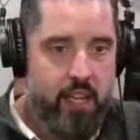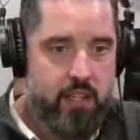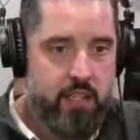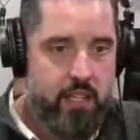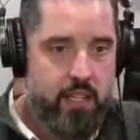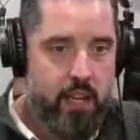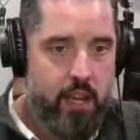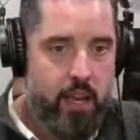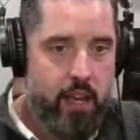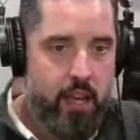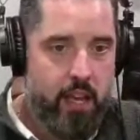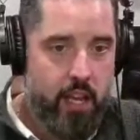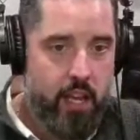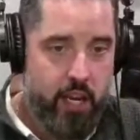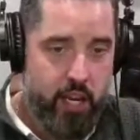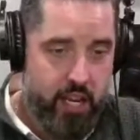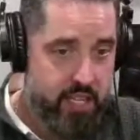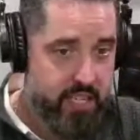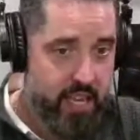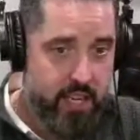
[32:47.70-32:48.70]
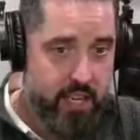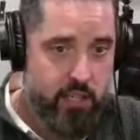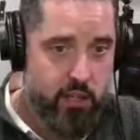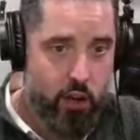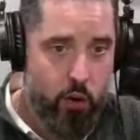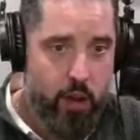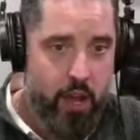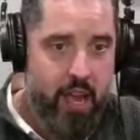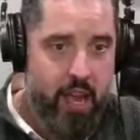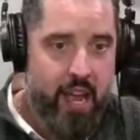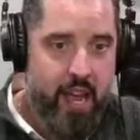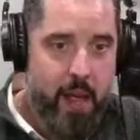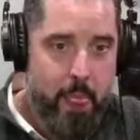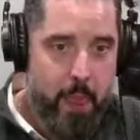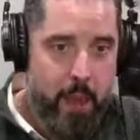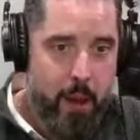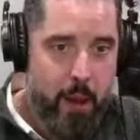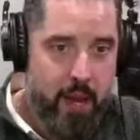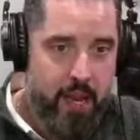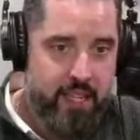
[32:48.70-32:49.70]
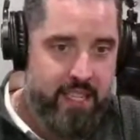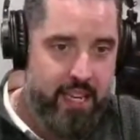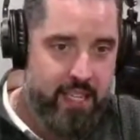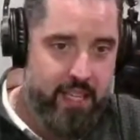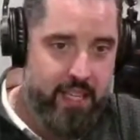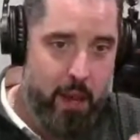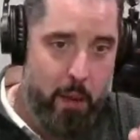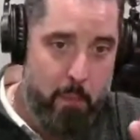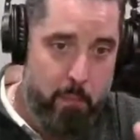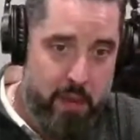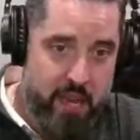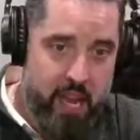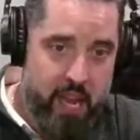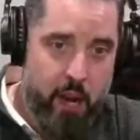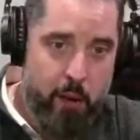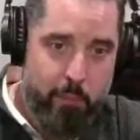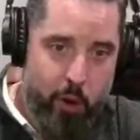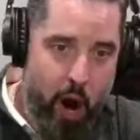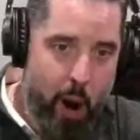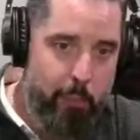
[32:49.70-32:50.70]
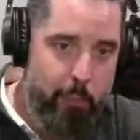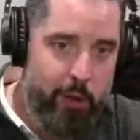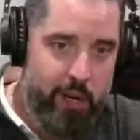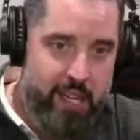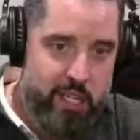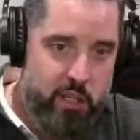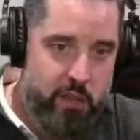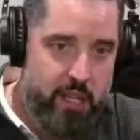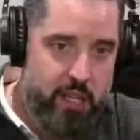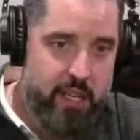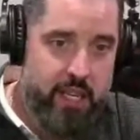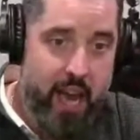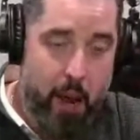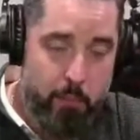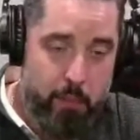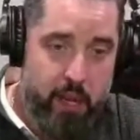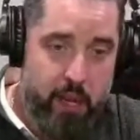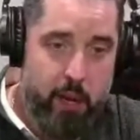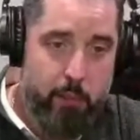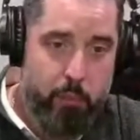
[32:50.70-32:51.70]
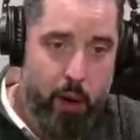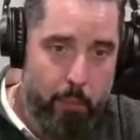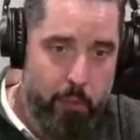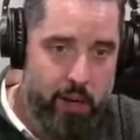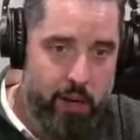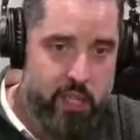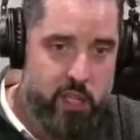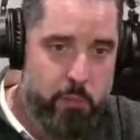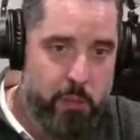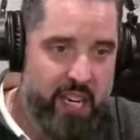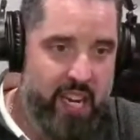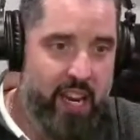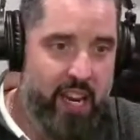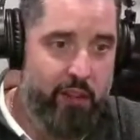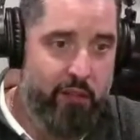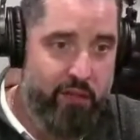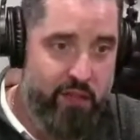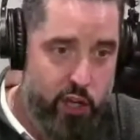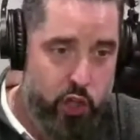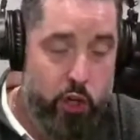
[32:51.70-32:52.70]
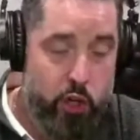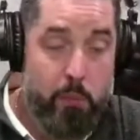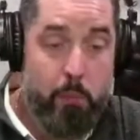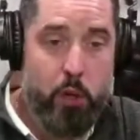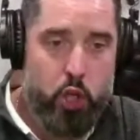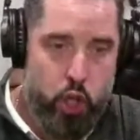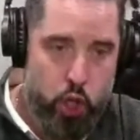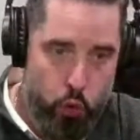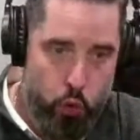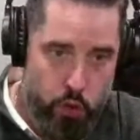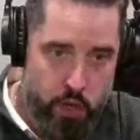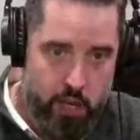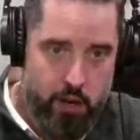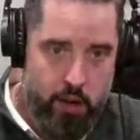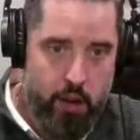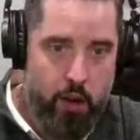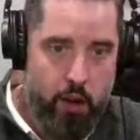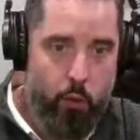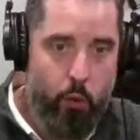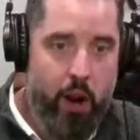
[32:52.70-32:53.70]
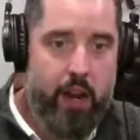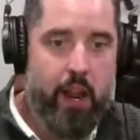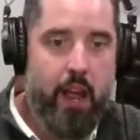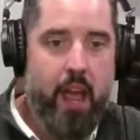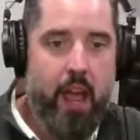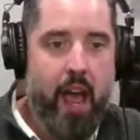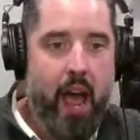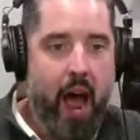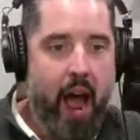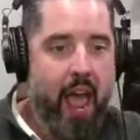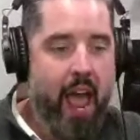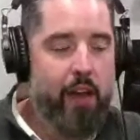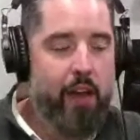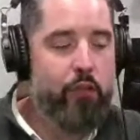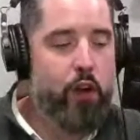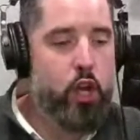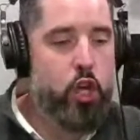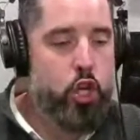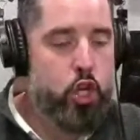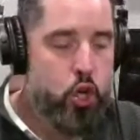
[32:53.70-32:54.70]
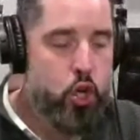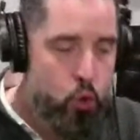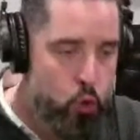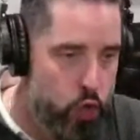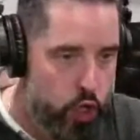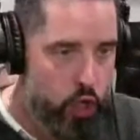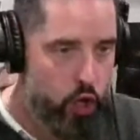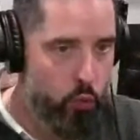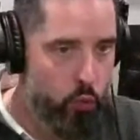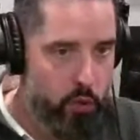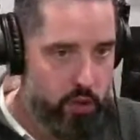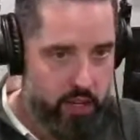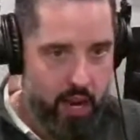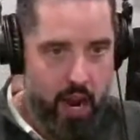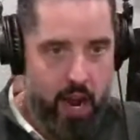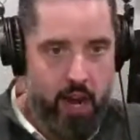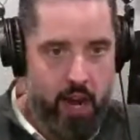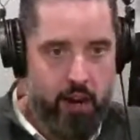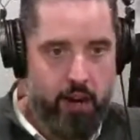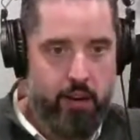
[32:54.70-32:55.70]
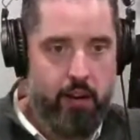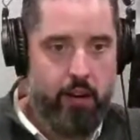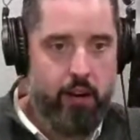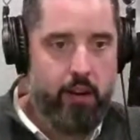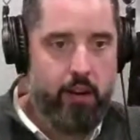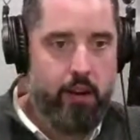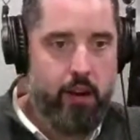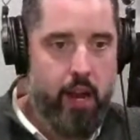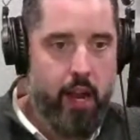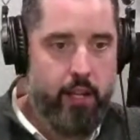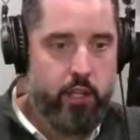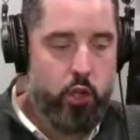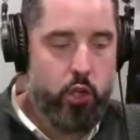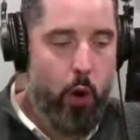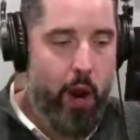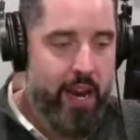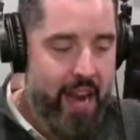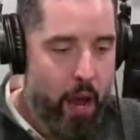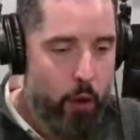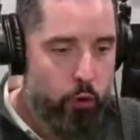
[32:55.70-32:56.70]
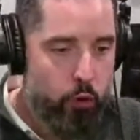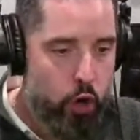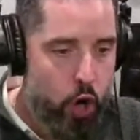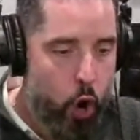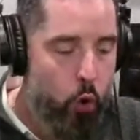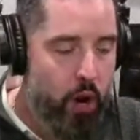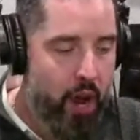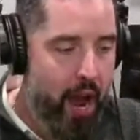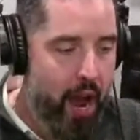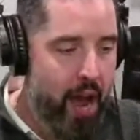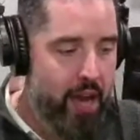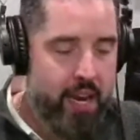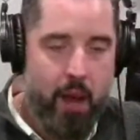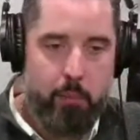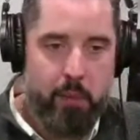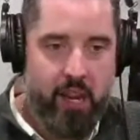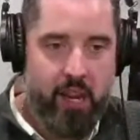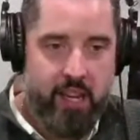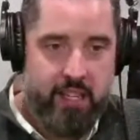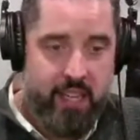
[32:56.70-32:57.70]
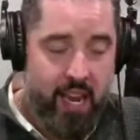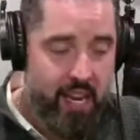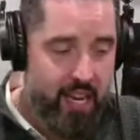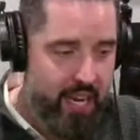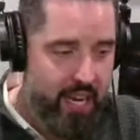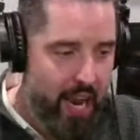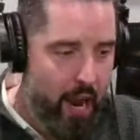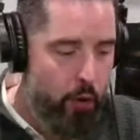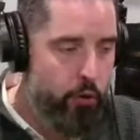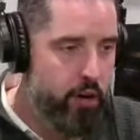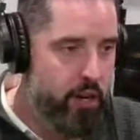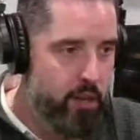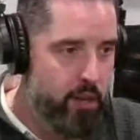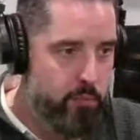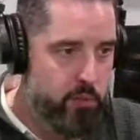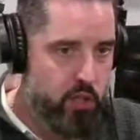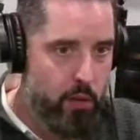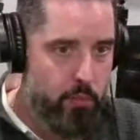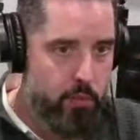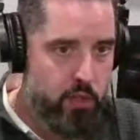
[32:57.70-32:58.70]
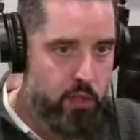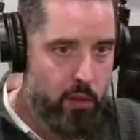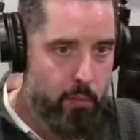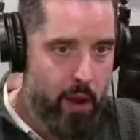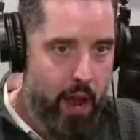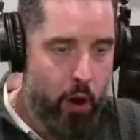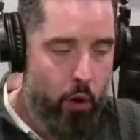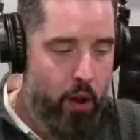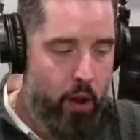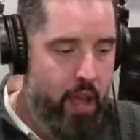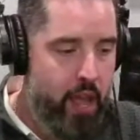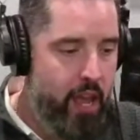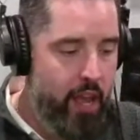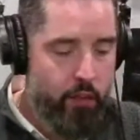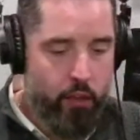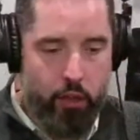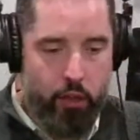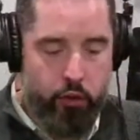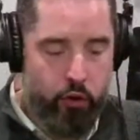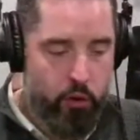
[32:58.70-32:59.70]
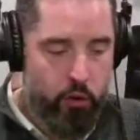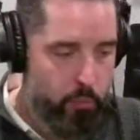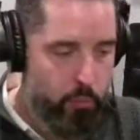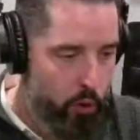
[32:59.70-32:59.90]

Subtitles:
It is, and he says so. He says, not being properly speaking vision, but union, right? I have a union with God. And so I now know God, not because I encountered him somehow in the